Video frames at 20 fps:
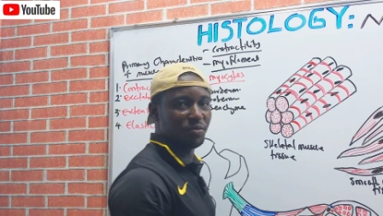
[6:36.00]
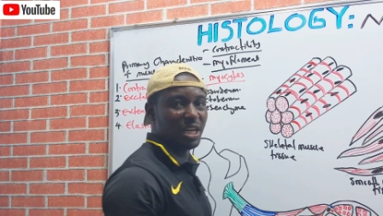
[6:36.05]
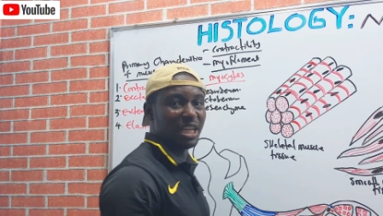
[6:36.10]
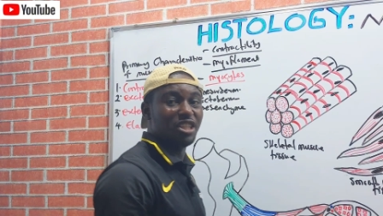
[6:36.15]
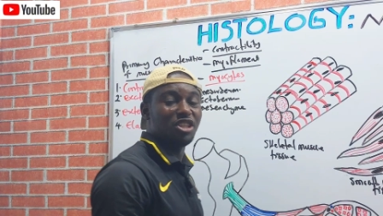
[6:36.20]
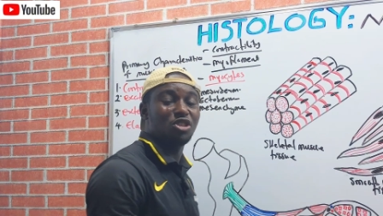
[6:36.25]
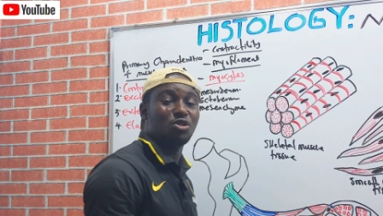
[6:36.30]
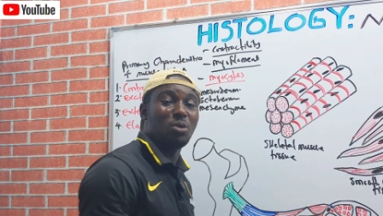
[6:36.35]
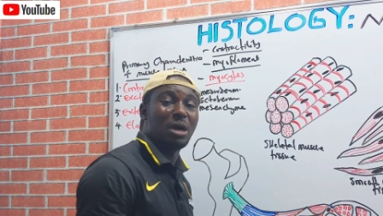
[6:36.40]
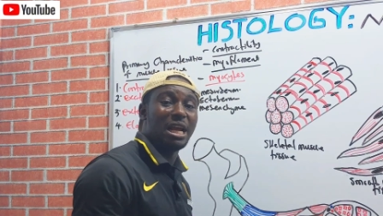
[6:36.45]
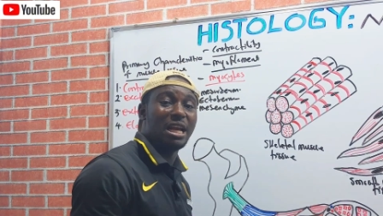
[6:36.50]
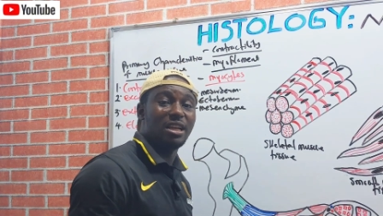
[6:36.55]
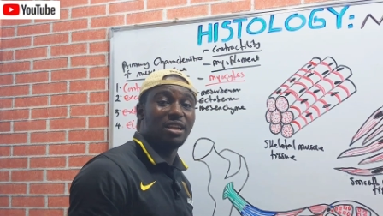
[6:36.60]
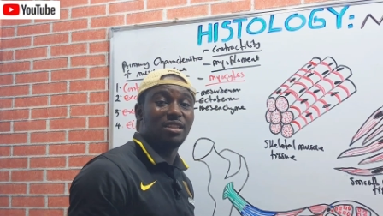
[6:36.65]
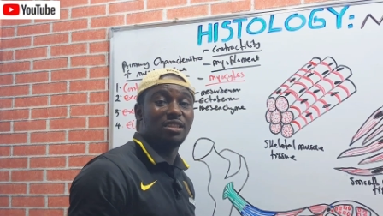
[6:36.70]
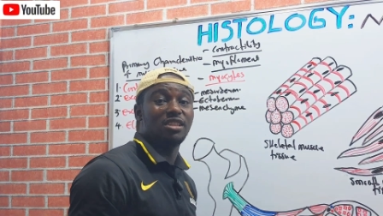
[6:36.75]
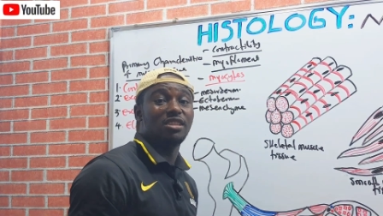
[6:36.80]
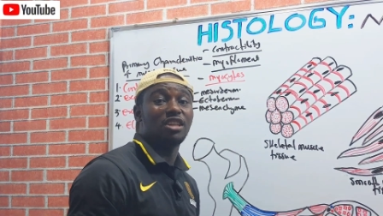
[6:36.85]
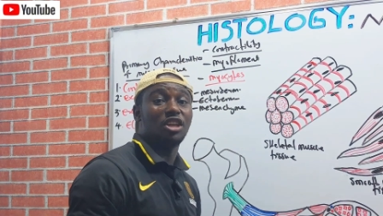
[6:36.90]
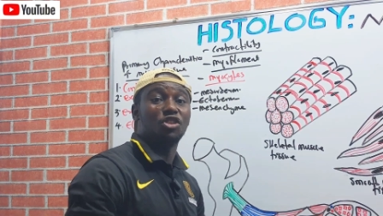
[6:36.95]
That is why
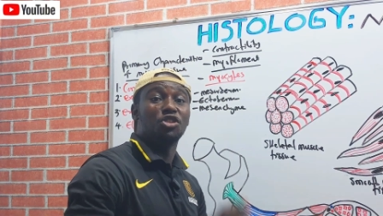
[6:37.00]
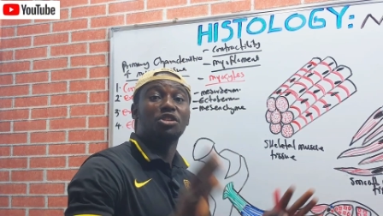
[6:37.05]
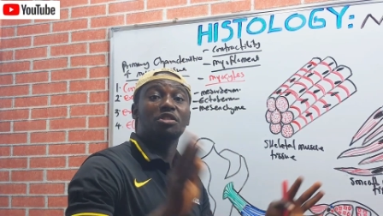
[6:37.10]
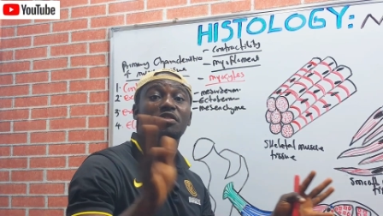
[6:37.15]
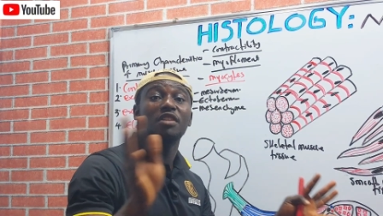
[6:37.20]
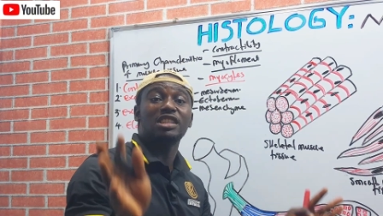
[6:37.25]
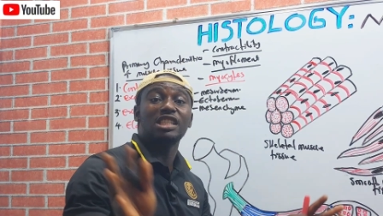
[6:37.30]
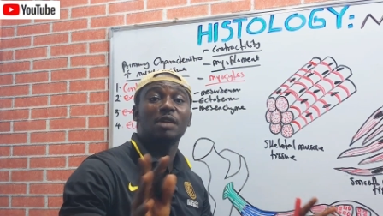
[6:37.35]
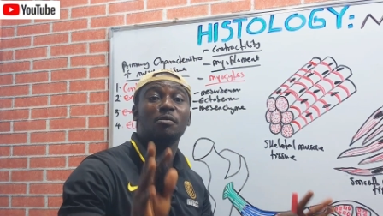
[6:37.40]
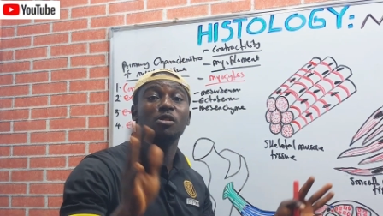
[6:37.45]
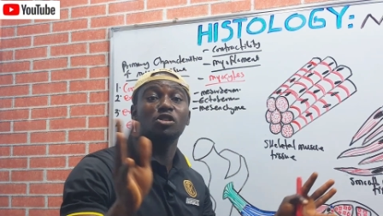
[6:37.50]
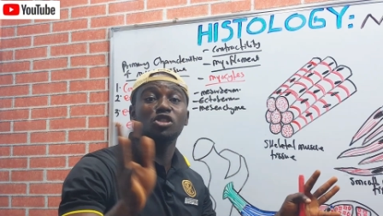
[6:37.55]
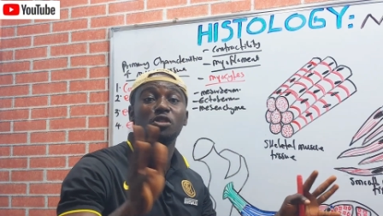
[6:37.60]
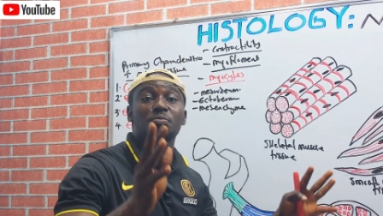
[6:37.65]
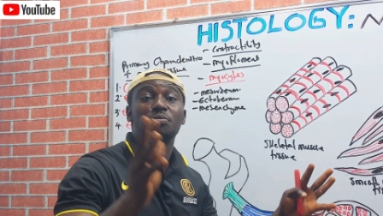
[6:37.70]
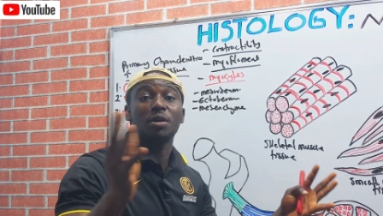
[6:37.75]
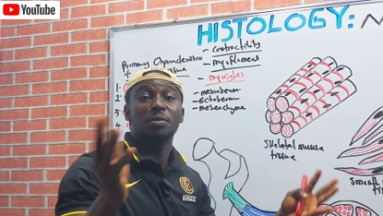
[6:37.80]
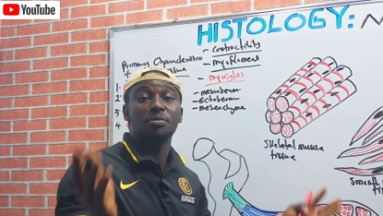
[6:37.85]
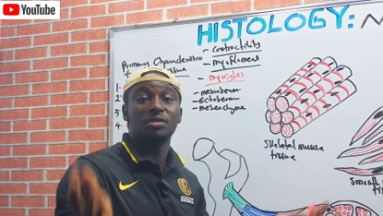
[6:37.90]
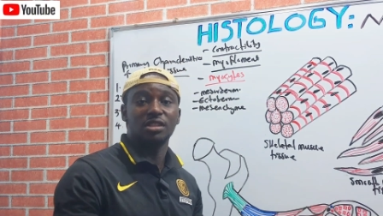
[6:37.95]
it is a universal muscle
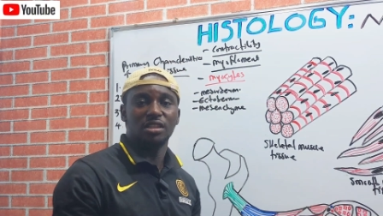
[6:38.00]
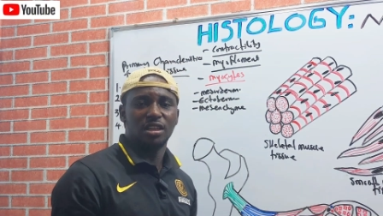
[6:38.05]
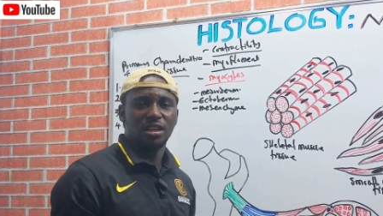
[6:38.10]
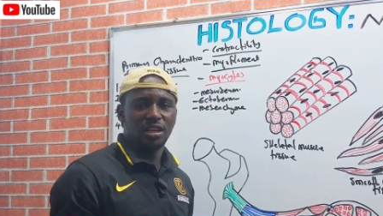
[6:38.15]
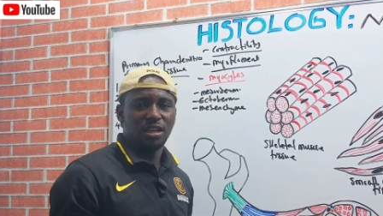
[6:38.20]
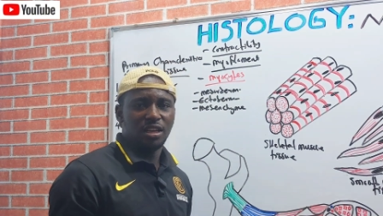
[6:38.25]
property.